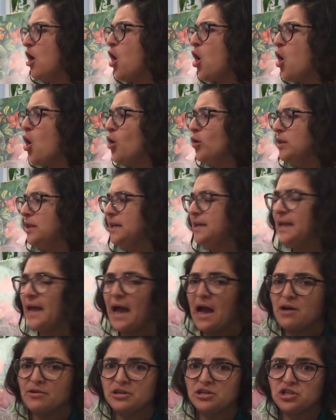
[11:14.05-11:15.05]
Only
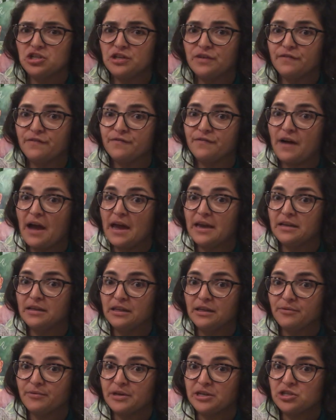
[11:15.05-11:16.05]
now did she
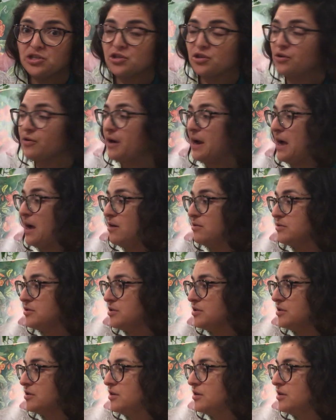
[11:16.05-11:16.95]
finally reach the ground.